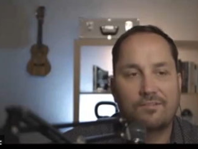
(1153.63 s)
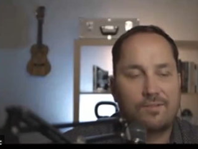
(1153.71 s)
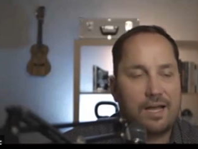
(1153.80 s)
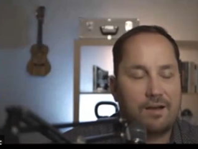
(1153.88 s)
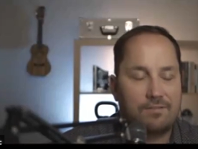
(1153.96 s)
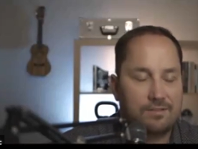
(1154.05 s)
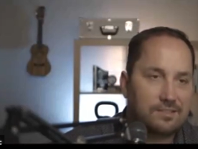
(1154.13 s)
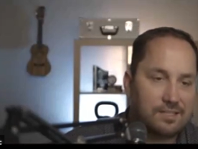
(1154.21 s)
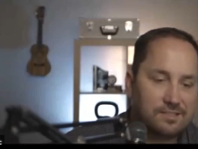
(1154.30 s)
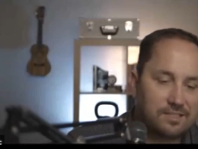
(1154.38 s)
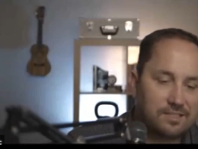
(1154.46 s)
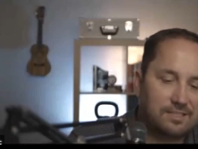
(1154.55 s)
Wow,
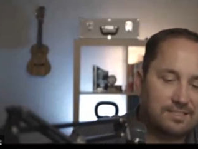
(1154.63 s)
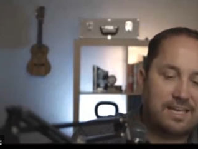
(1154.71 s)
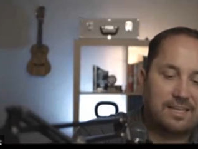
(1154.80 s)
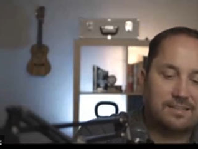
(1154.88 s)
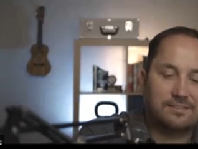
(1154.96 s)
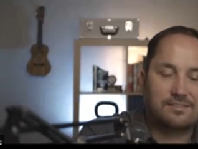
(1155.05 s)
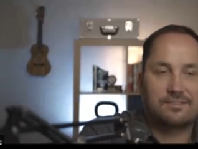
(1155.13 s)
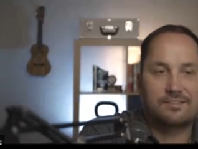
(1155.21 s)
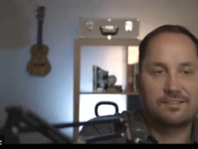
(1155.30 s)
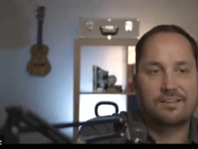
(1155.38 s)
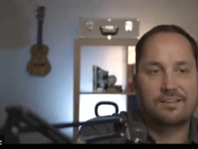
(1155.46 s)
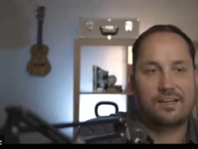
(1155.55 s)
that's intense.
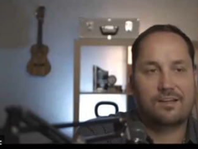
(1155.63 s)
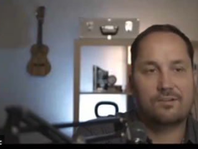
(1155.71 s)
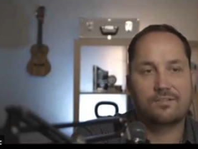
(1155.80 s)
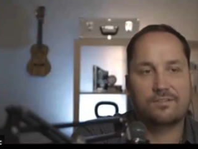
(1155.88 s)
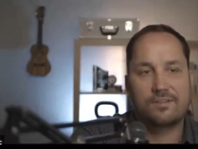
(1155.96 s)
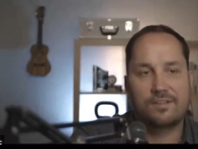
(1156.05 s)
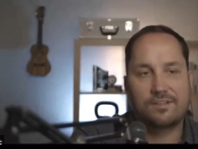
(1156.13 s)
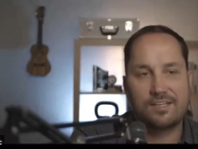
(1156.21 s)
I don't know if